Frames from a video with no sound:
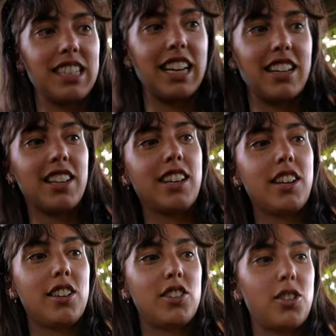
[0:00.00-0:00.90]
was like
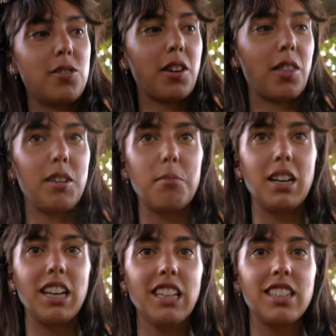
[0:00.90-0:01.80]
2 or 3
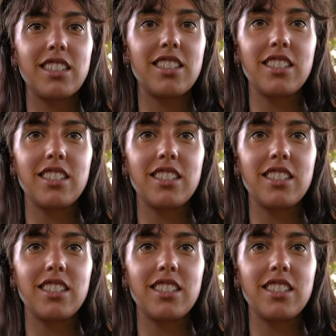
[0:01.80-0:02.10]
minutes.